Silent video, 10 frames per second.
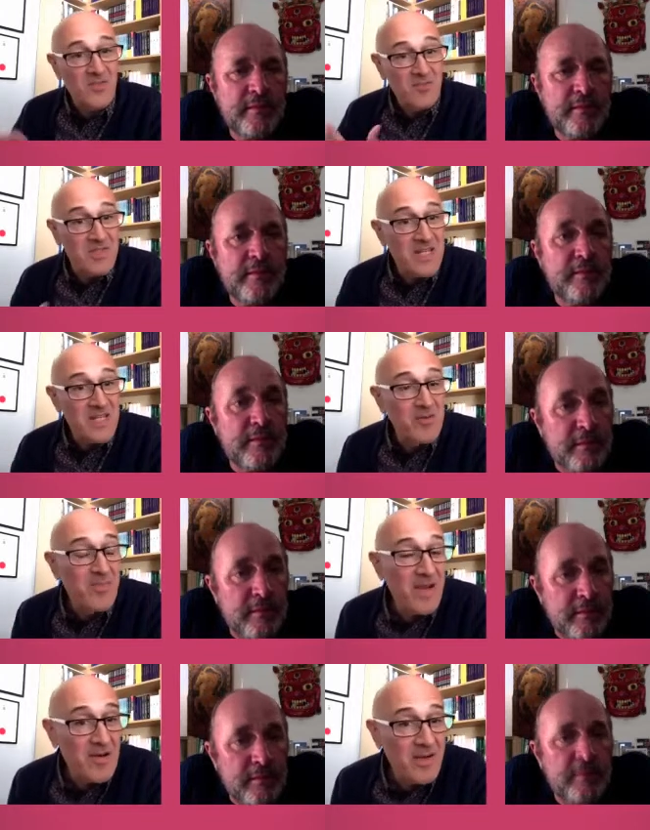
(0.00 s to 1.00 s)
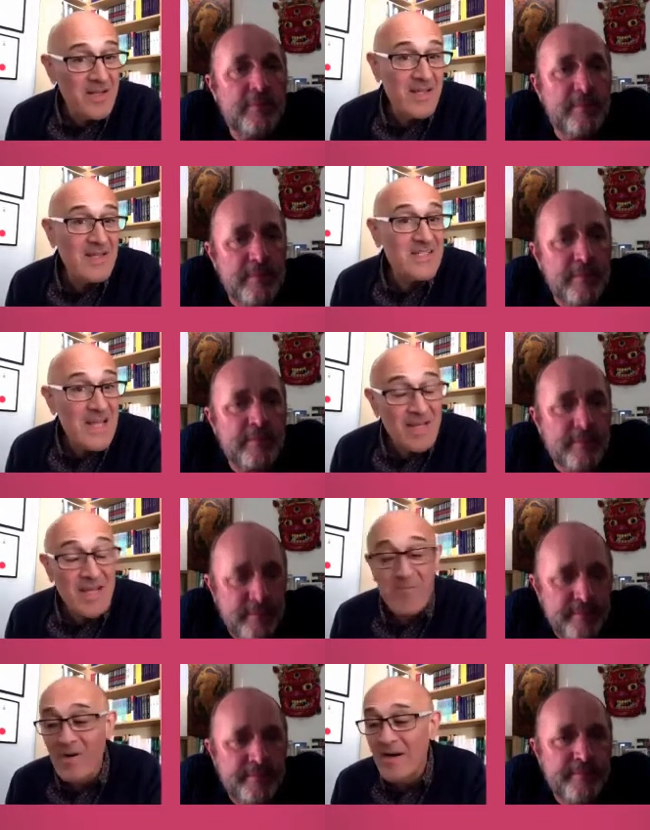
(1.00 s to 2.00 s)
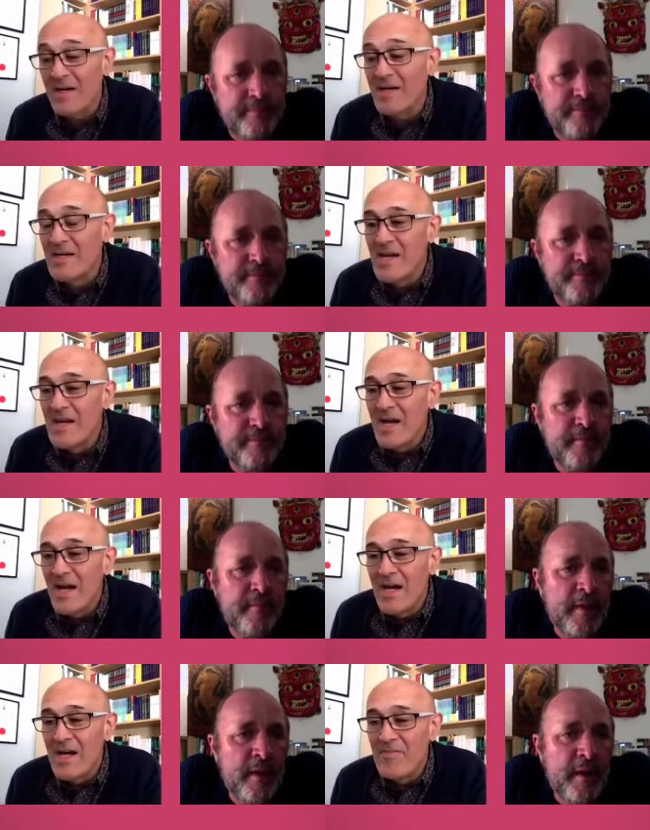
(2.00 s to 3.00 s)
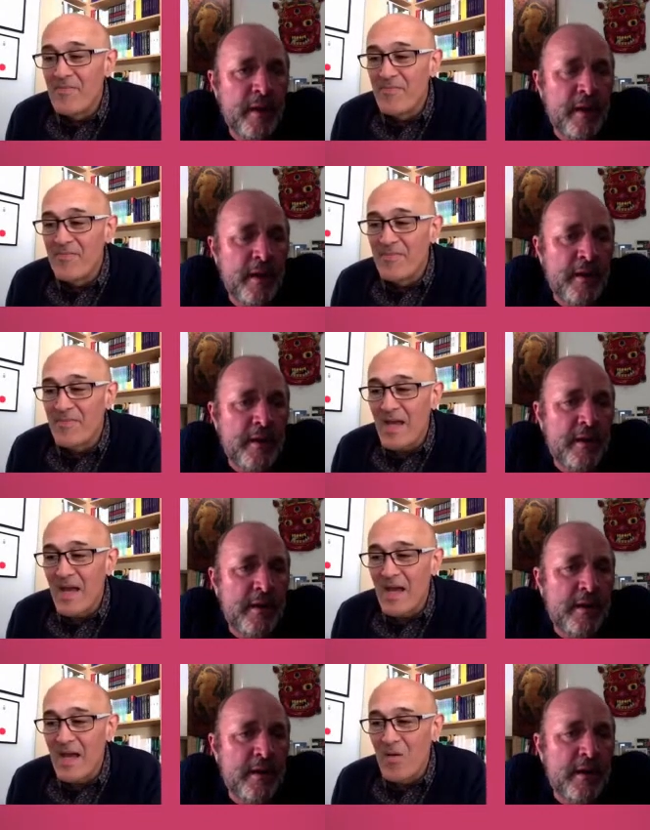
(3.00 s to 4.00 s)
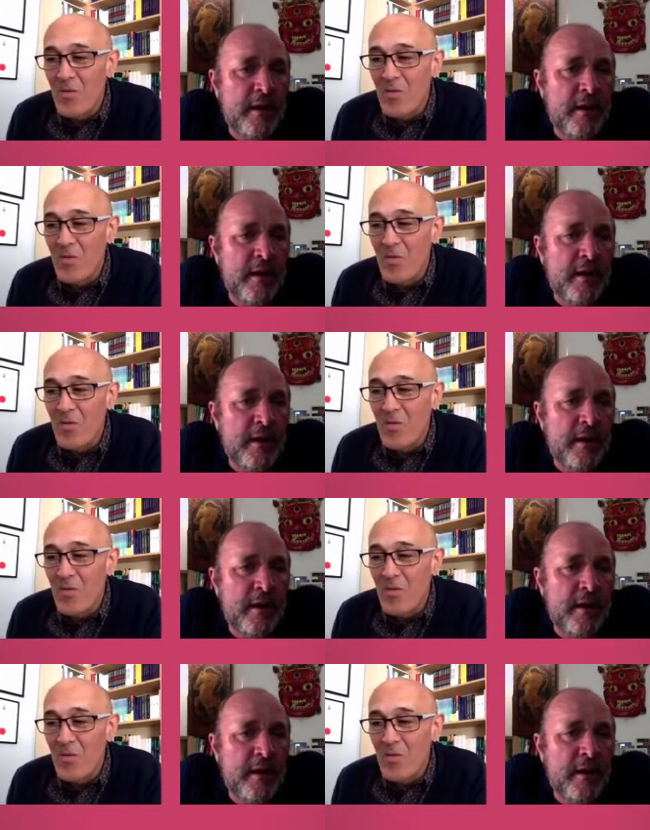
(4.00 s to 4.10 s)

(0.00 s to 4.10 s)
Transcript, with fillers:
Speaker 1: of the medieval period in the Islamic Empire, um, uh,